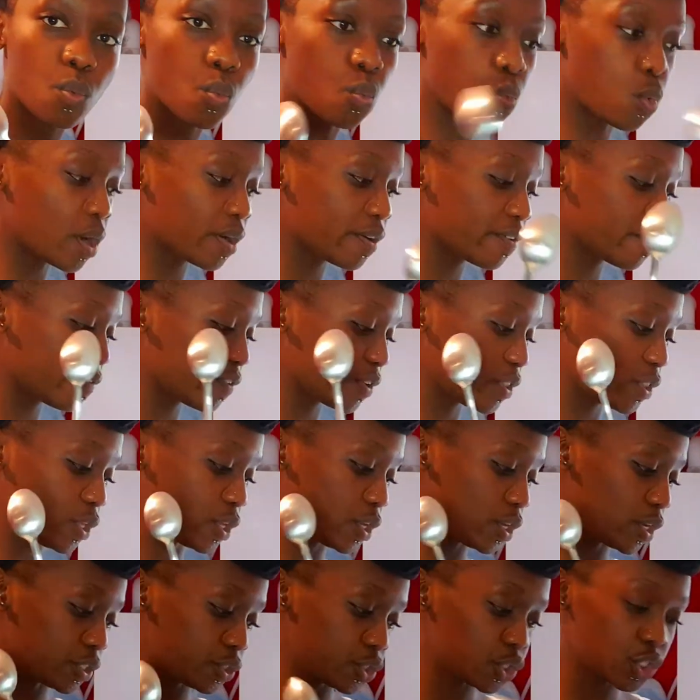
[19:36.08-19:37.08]
one for
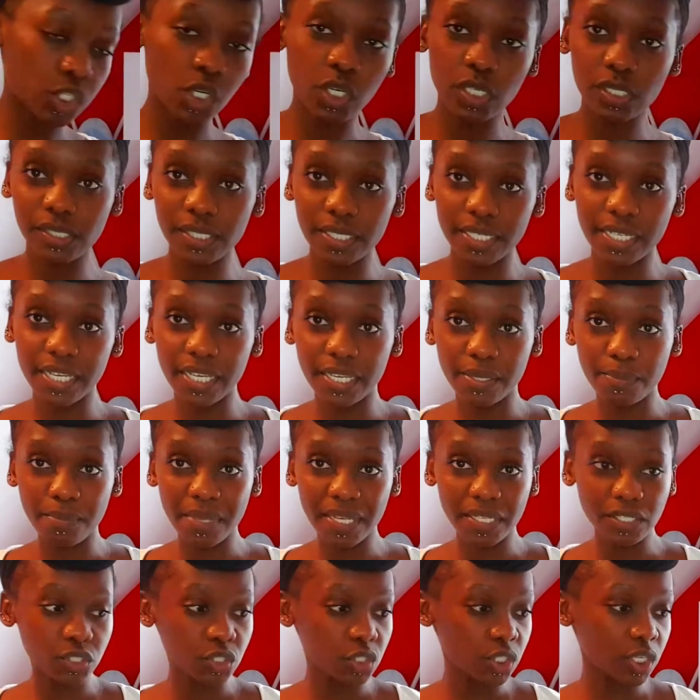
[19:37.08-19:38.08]
the chocolatey
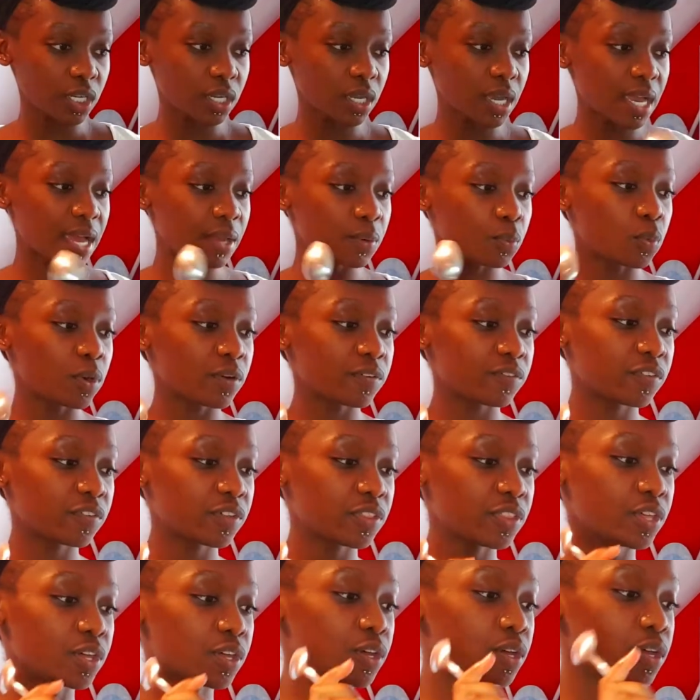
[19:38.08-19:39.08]
mixture and one for
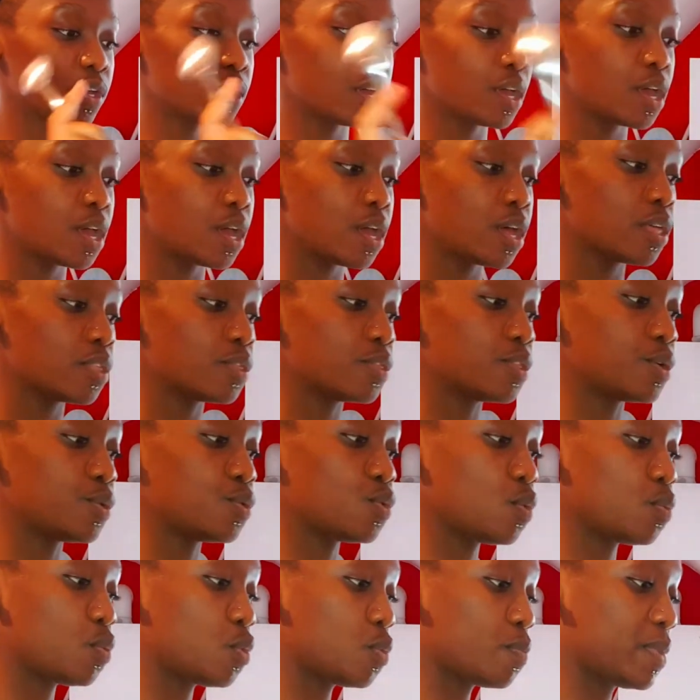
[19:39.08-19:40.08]
the
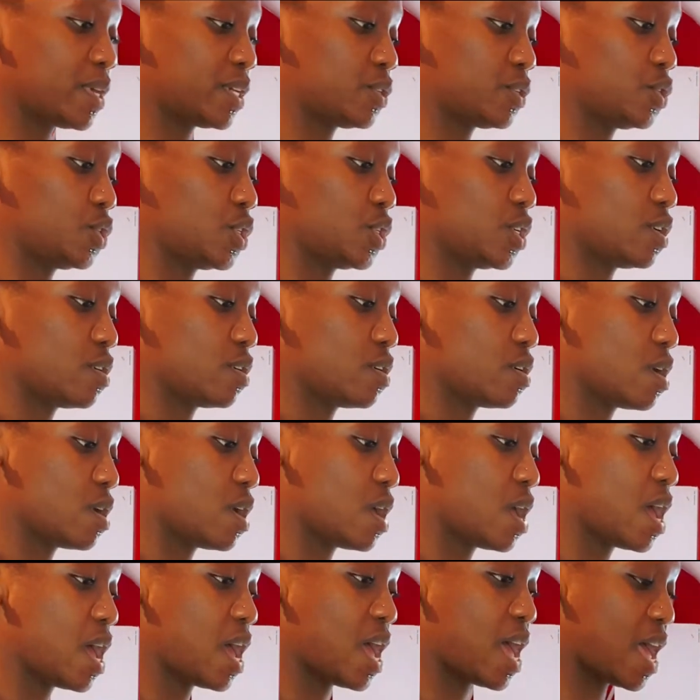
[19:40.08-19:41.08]
normal mixture.
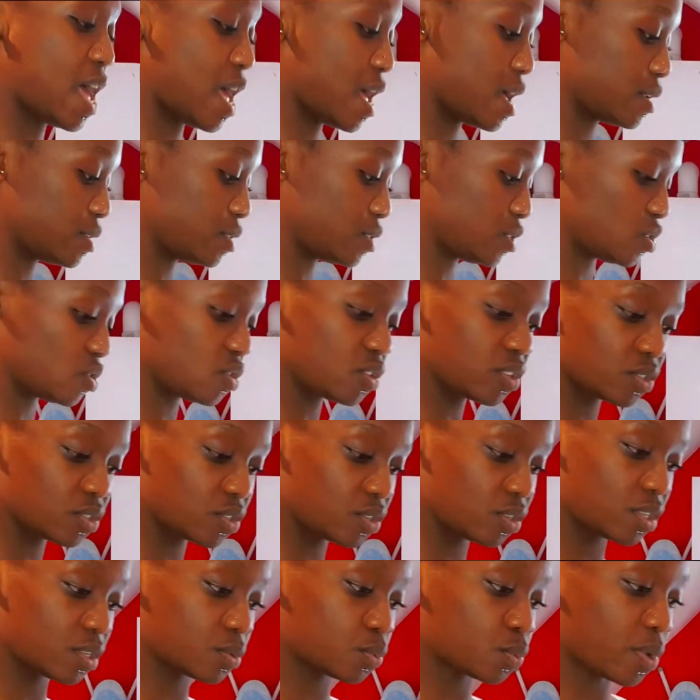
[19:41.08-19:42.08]
And you can do
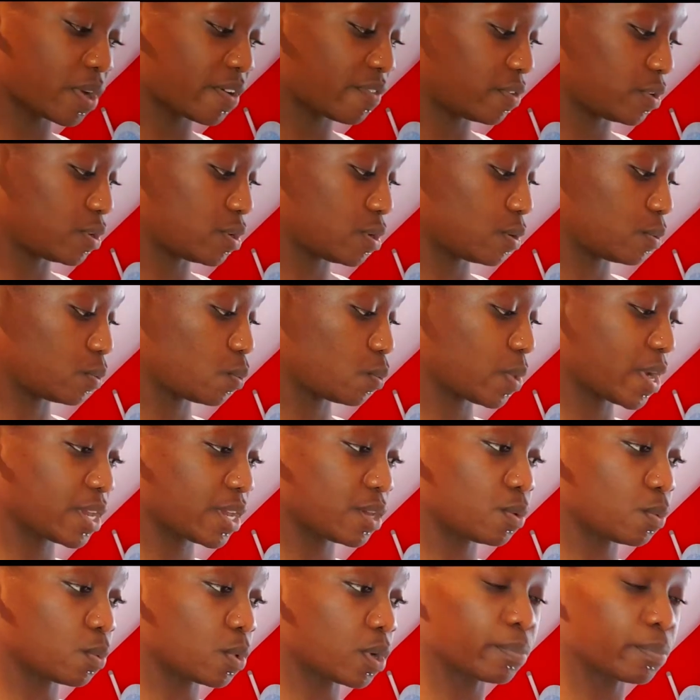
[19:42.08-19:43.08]
this whatever way
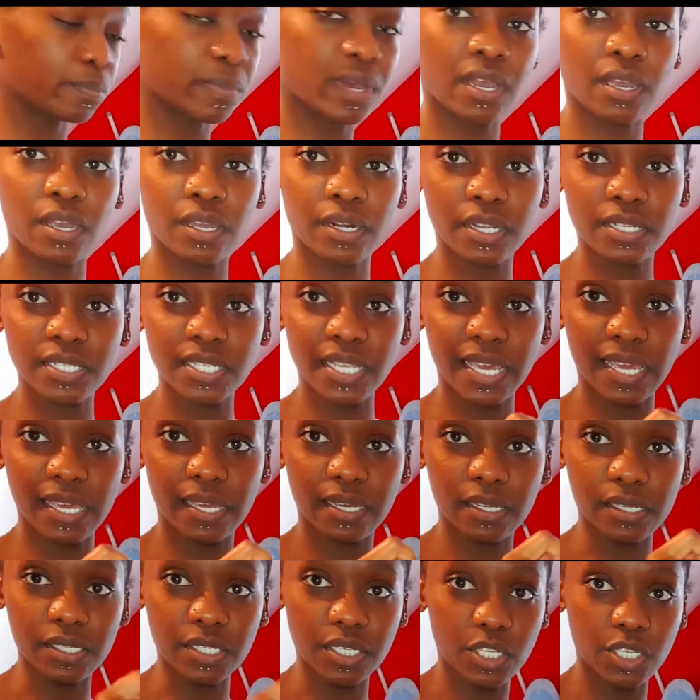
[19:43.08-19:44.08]
you want, but I'm going to take
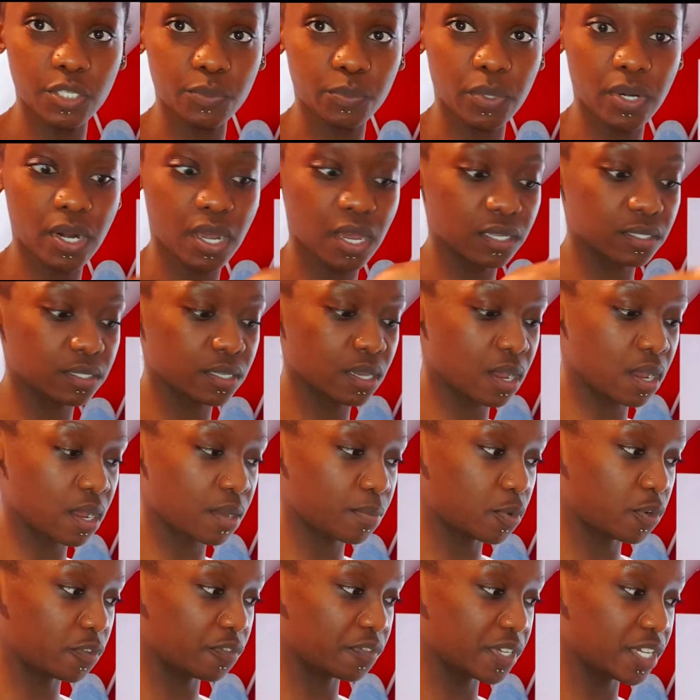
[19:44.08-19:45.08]
a teaspoon at a time
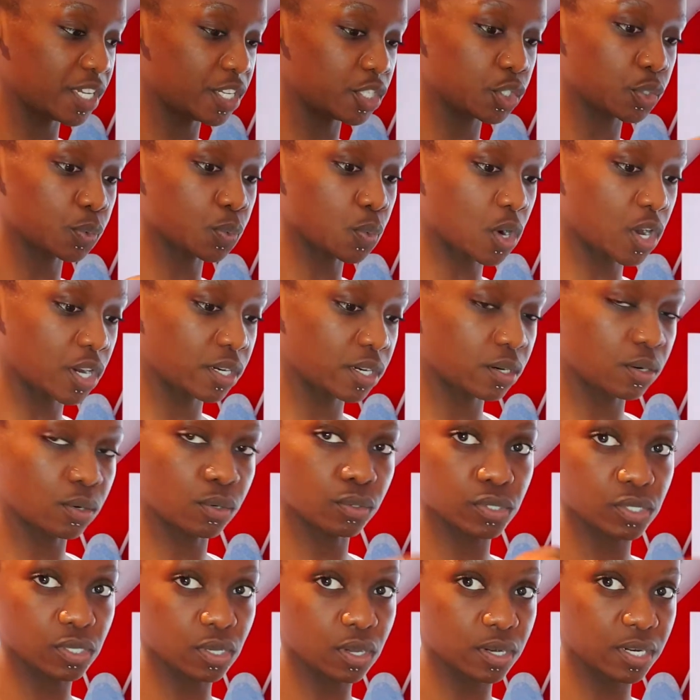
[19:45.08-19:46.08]
of each one
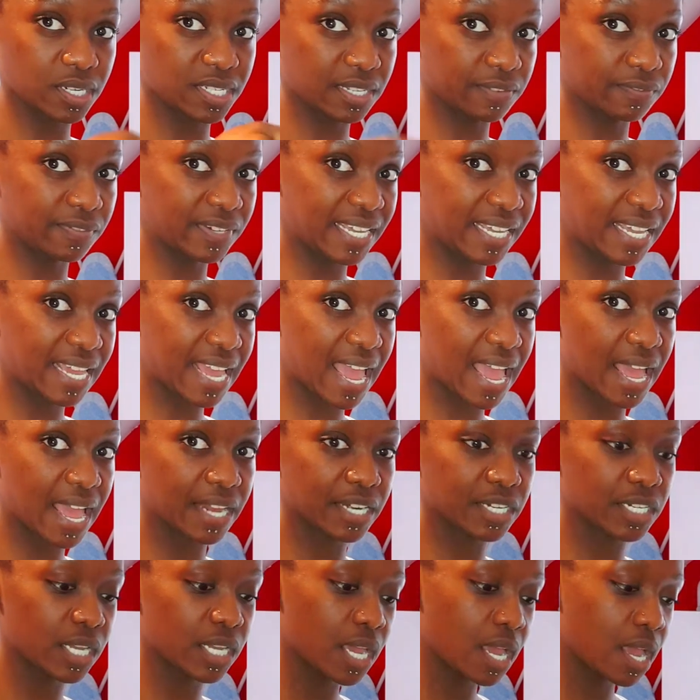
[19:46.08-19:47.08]
alternatively
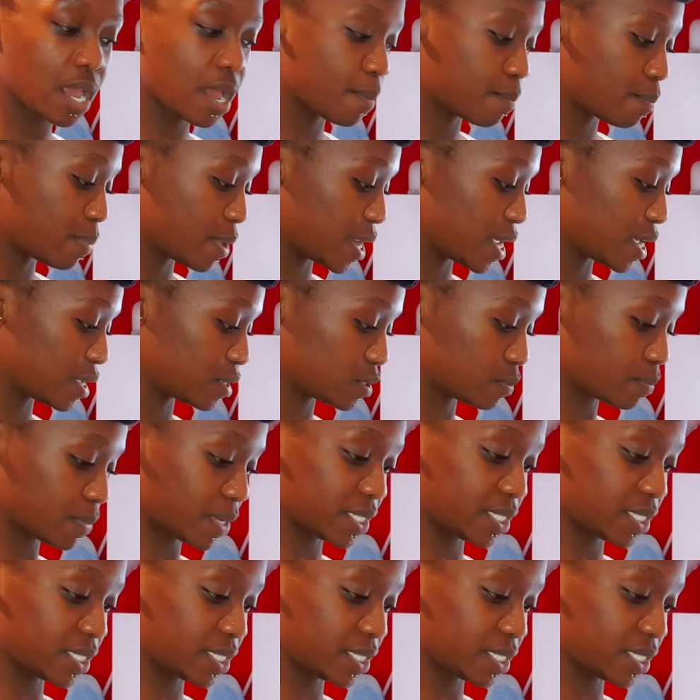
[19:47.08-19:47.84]
and put it into my